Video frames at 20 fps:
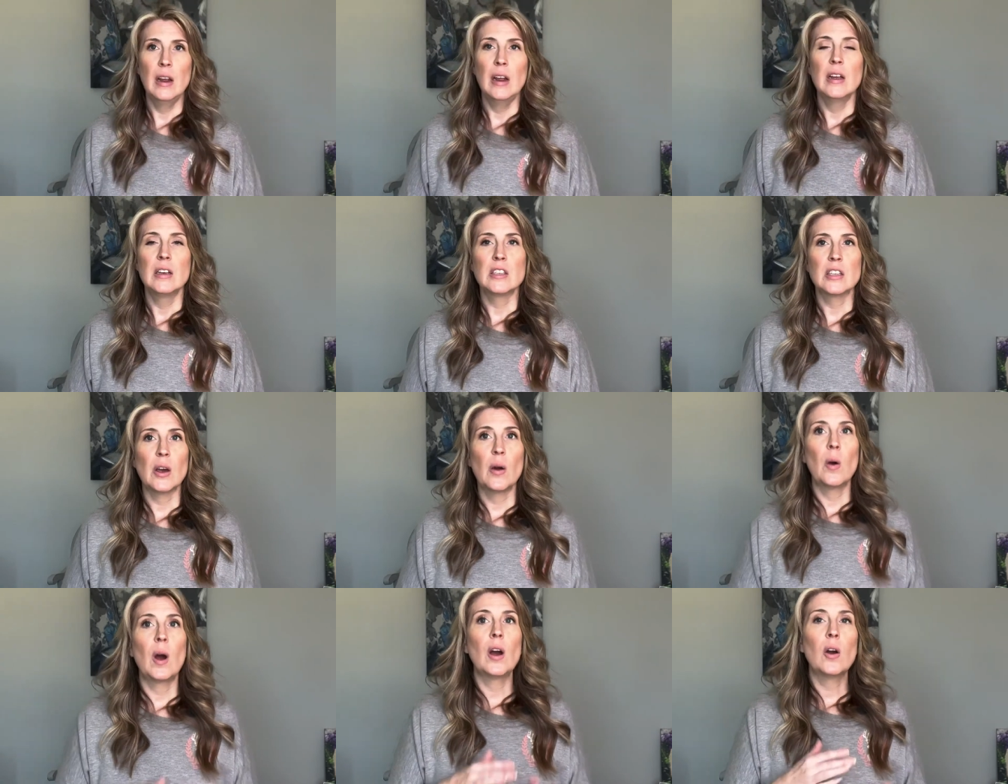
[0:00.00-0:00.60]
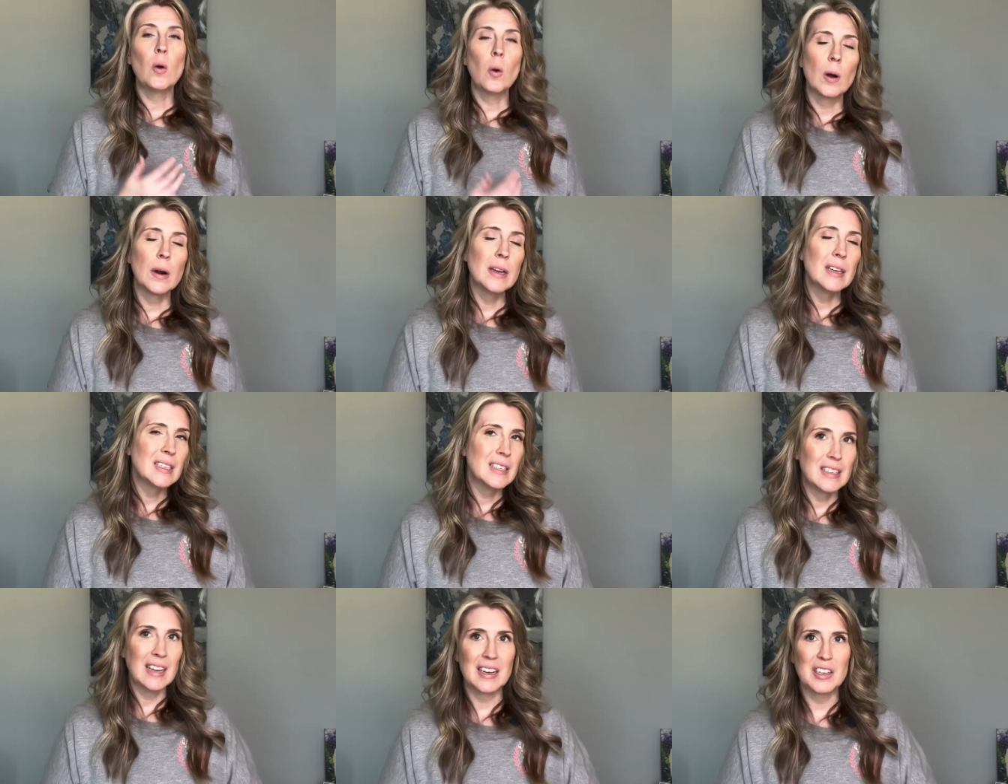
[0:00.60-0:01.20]
So according
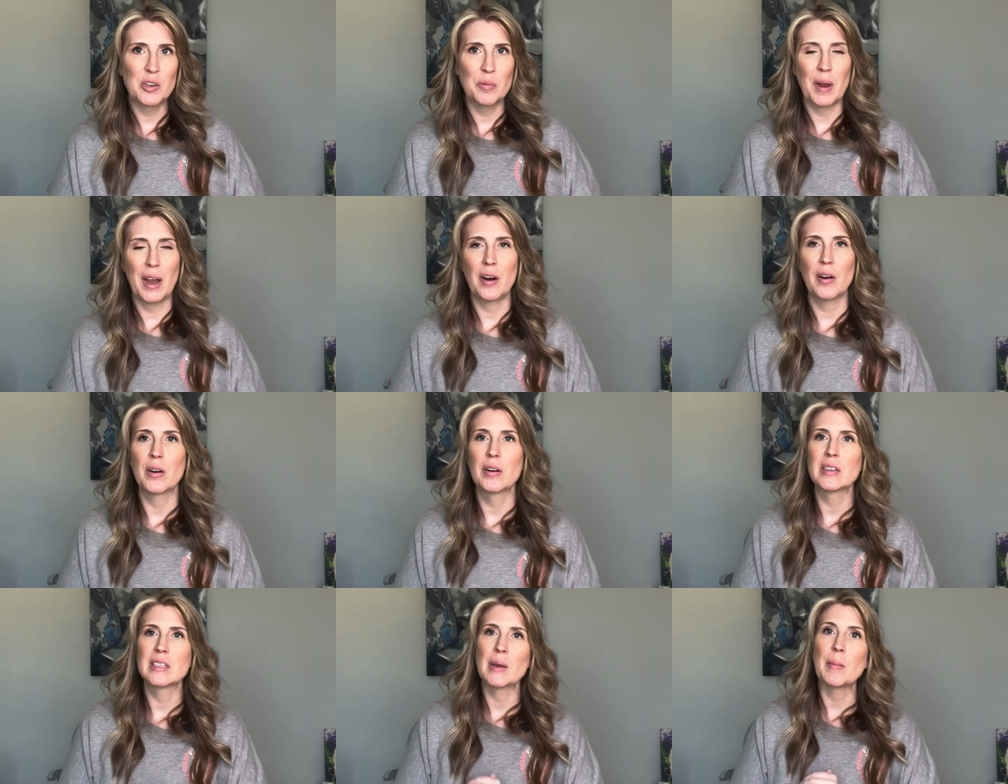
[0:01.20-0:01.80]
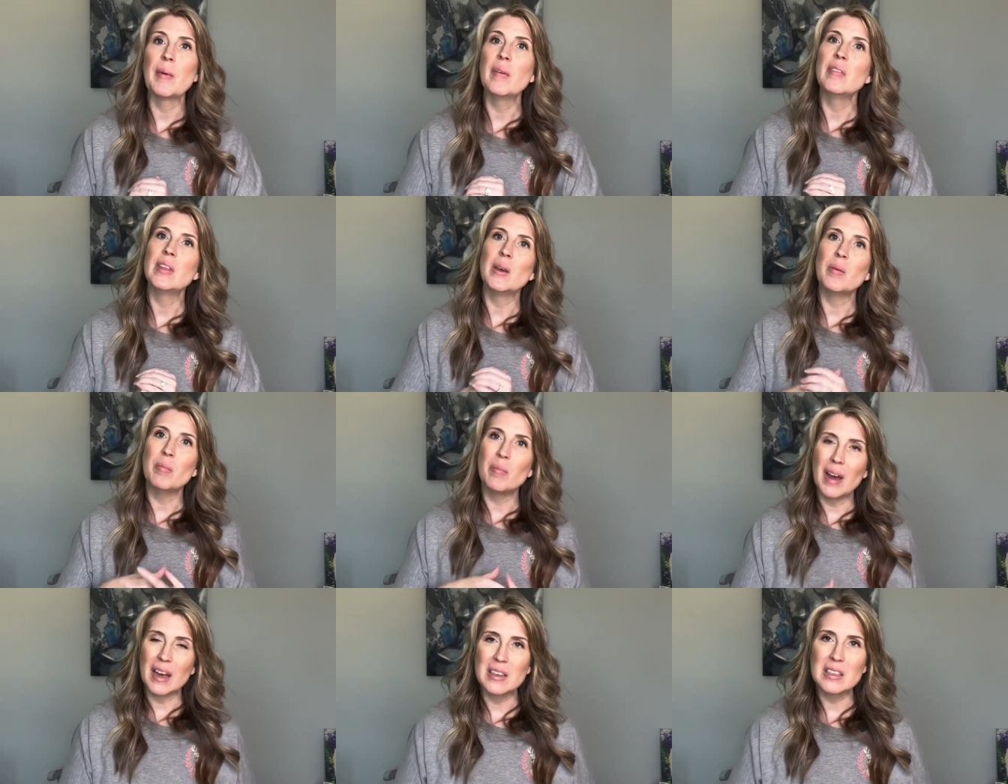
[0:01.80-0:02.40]
to Dr. Becker, some of the
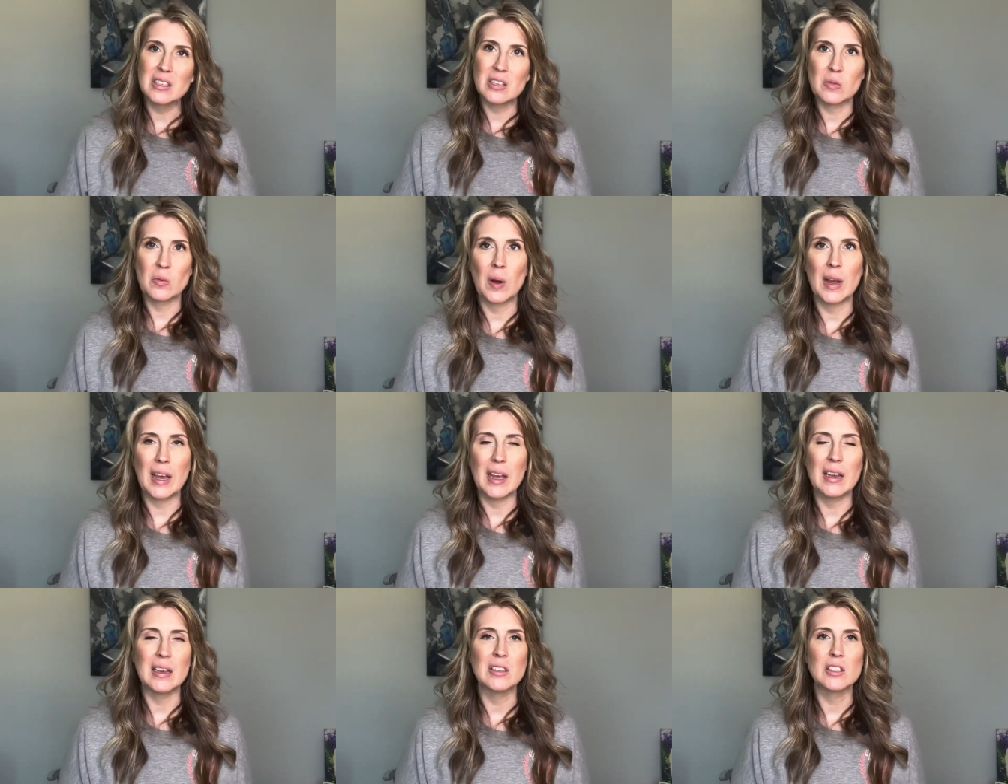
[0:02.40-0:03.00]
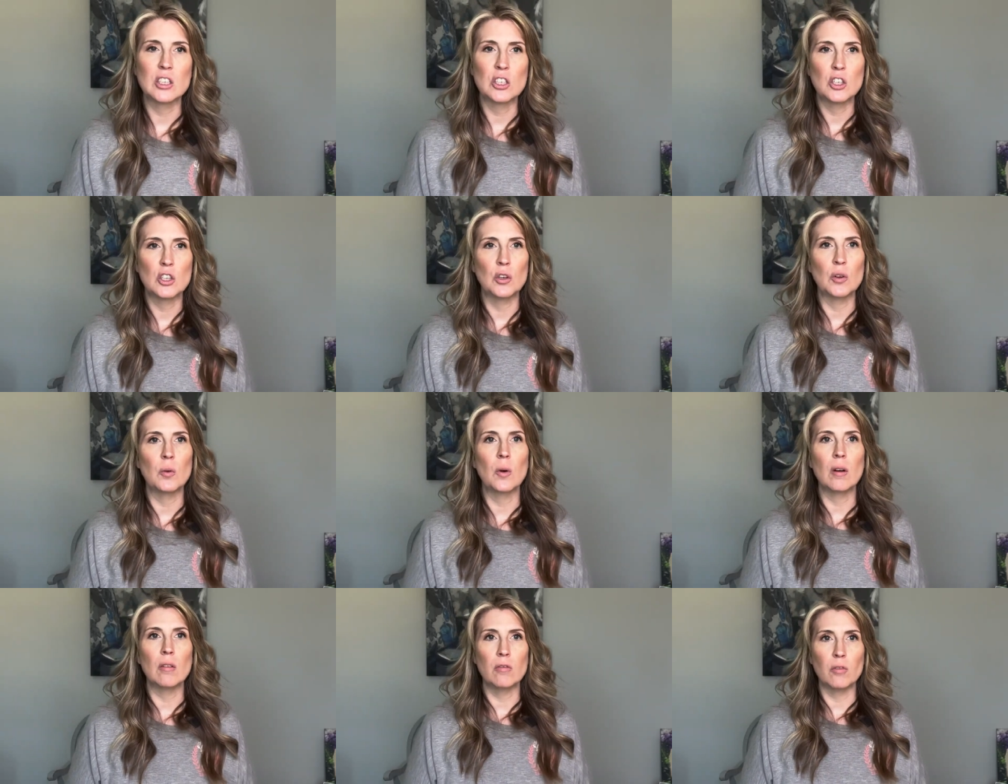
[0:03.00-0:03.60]
best ways
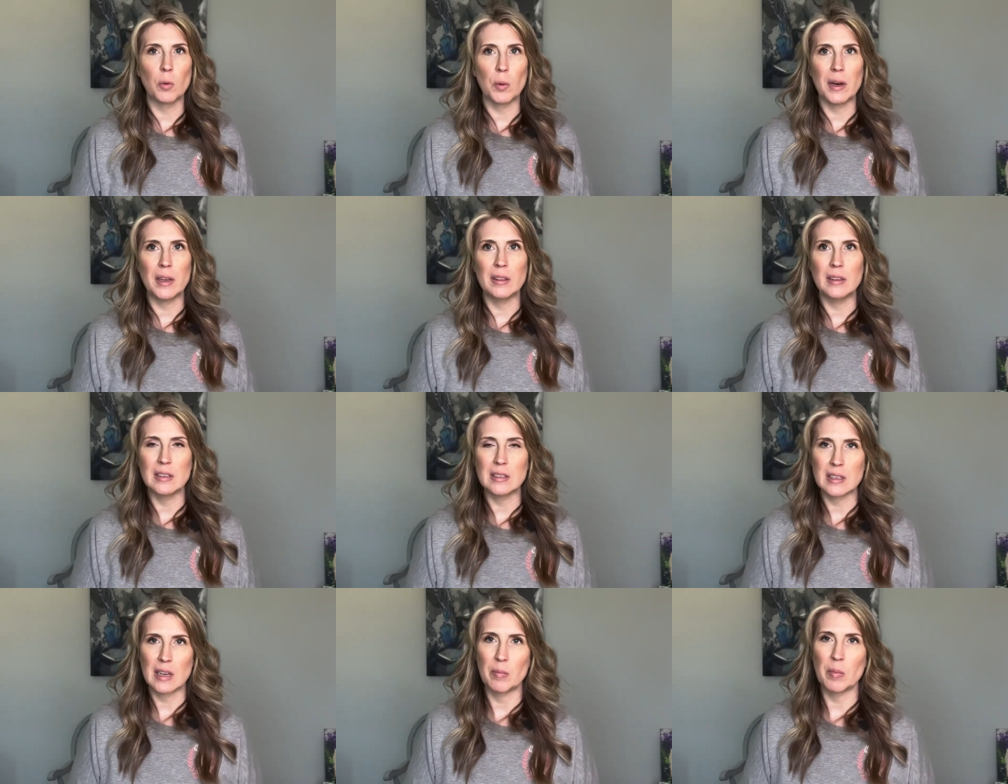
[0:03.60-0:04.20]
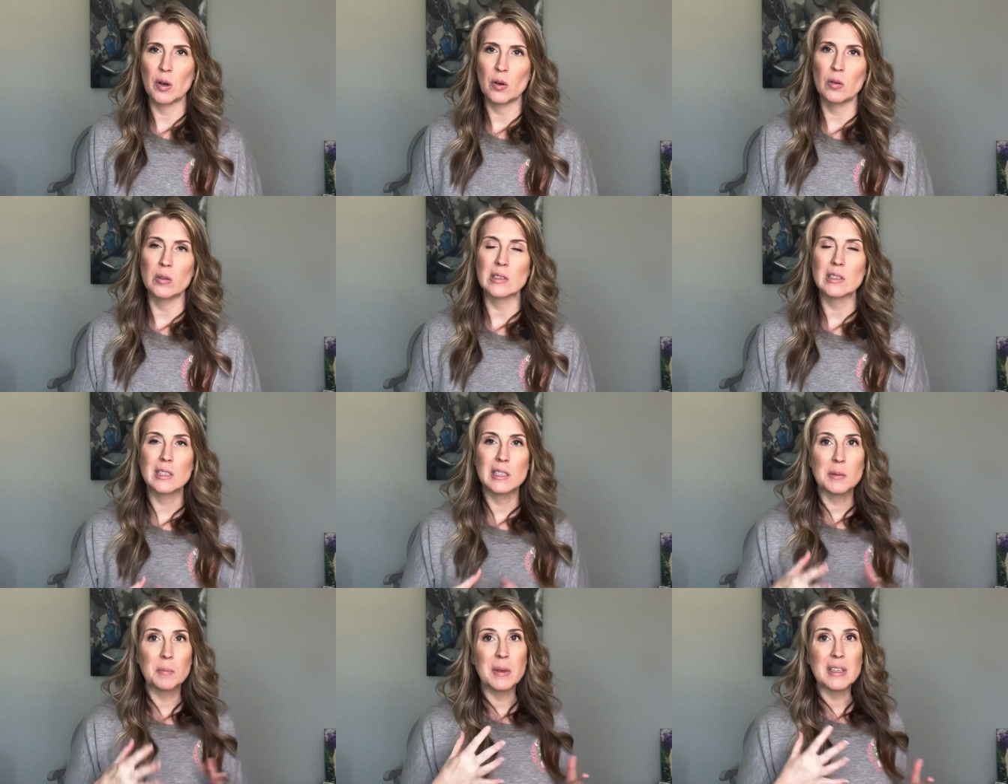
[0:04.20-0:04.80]
to avoid these chemicals,
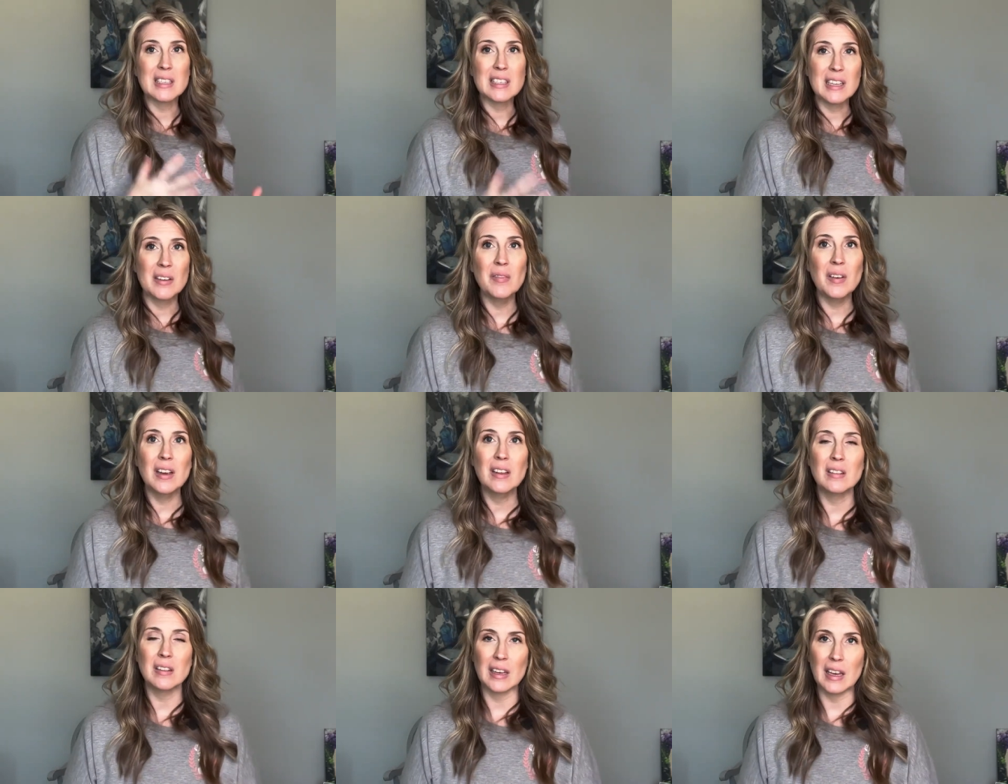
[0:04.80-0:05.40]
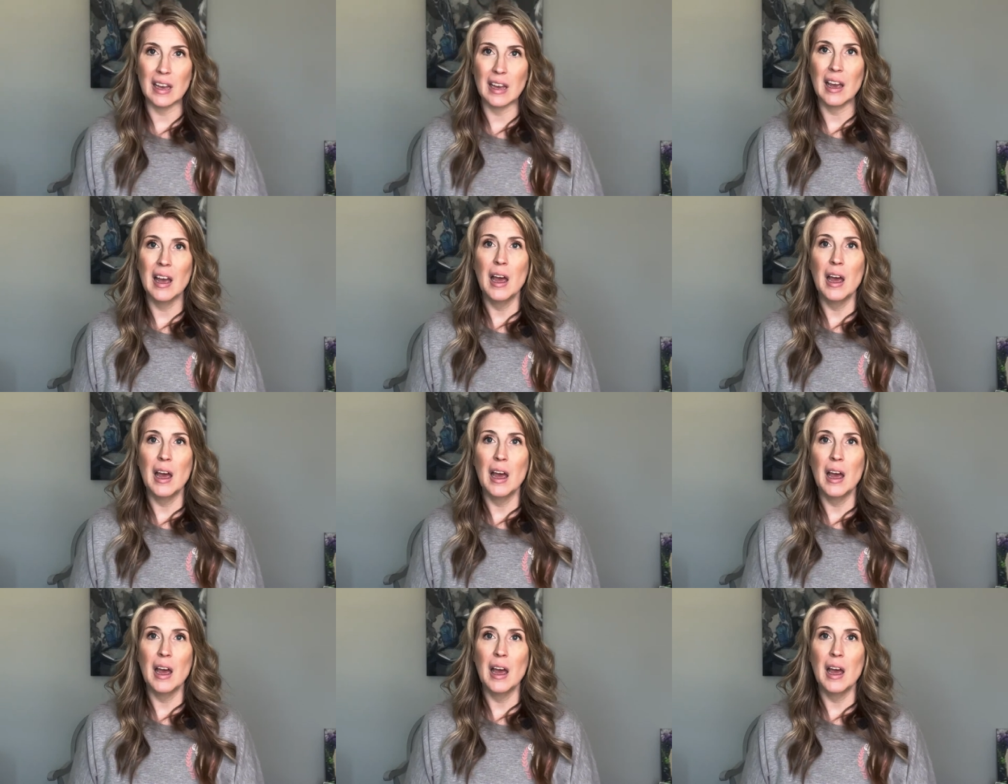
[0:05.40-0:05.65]
specifically